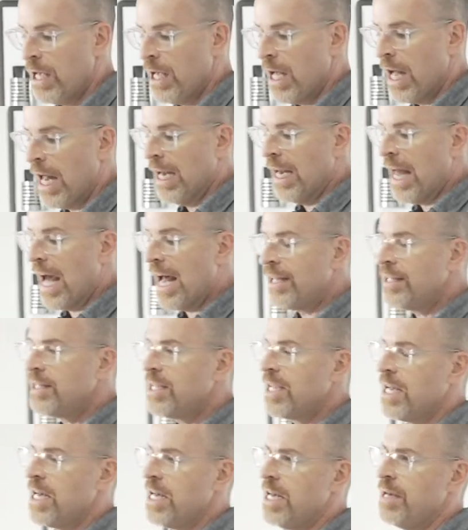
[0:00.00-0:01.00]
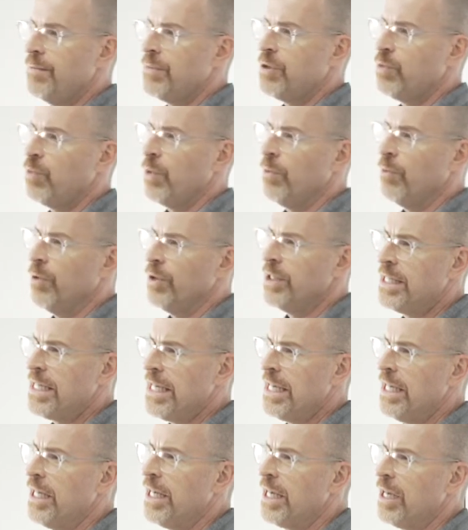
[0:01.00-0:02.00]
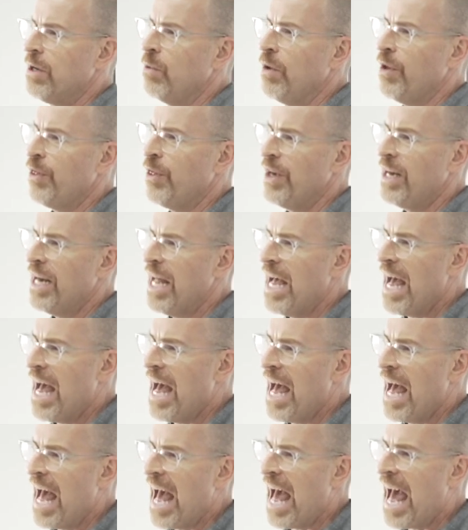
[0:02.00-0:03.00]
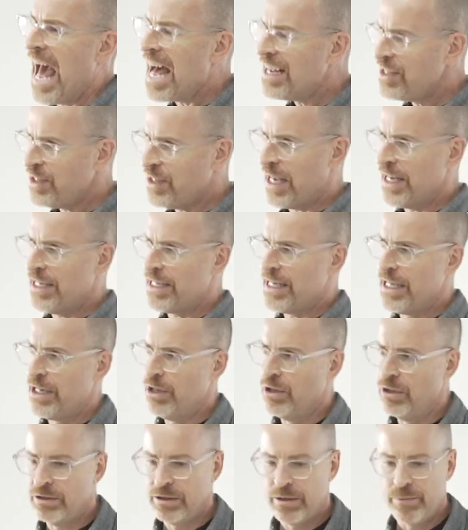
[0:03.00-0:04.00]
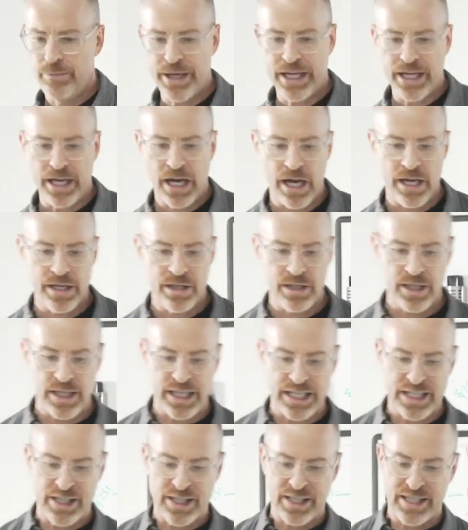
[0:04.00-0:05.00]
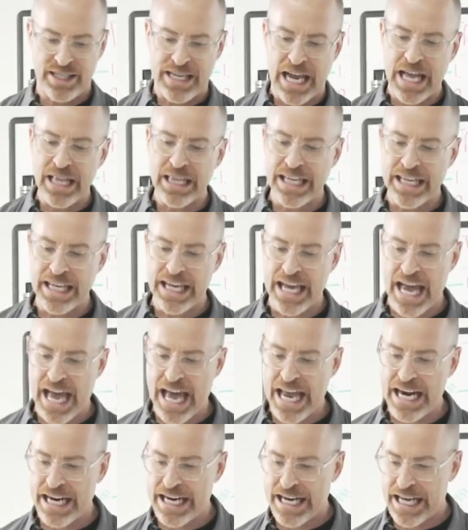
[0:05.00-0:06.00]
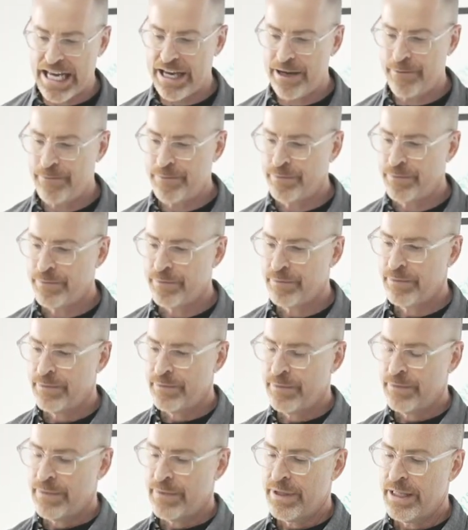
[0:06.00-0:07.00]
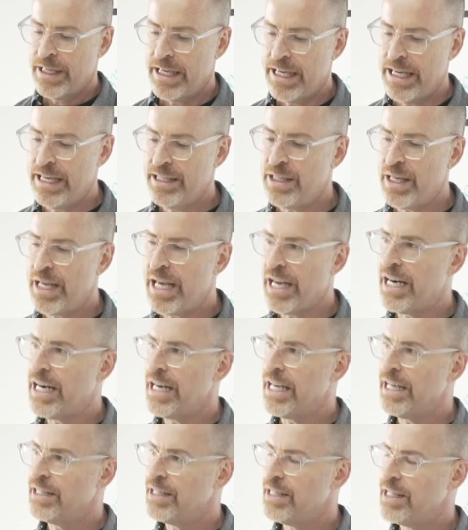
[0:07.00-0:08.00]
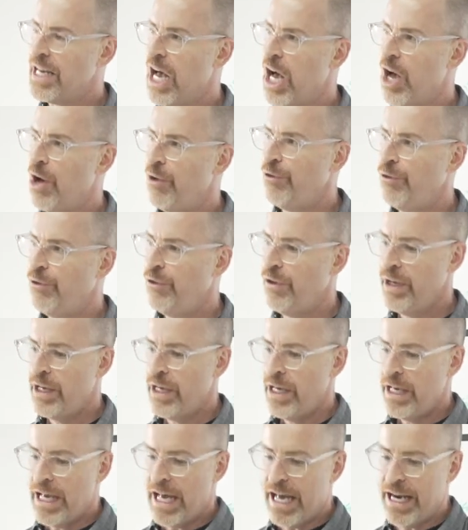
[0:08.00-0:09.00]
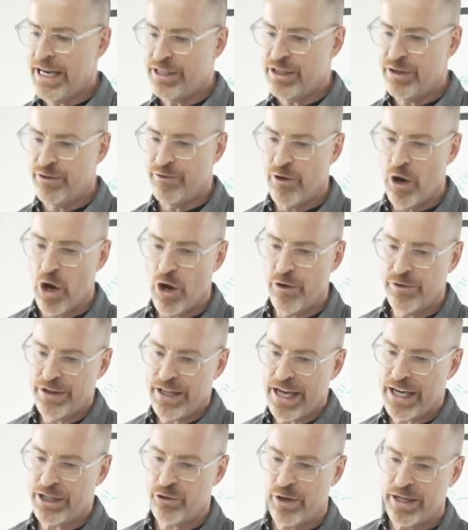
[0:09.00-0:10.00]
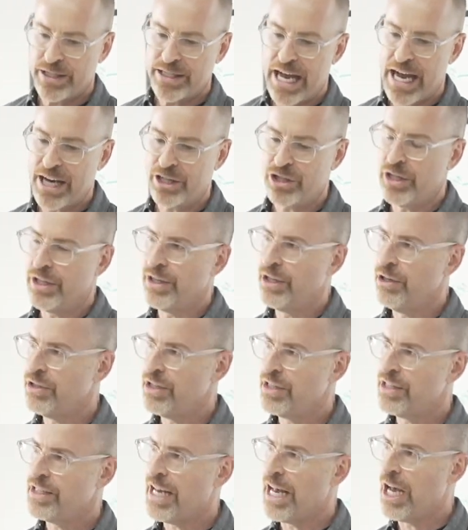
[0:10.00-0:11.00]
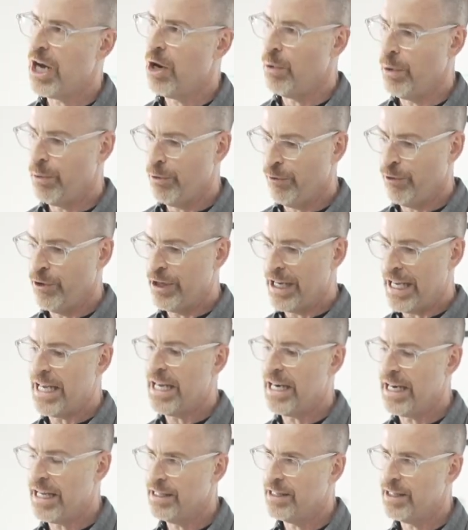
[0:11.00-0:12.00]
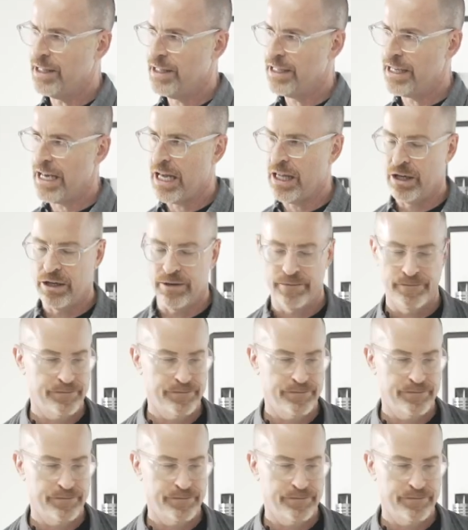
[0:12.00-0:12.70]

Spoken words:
a lot of times when we're dealing with an asset deal, because the selling entity is the entity itself, and it's involved in that transaction and there's a sale, we refer to it as the seller.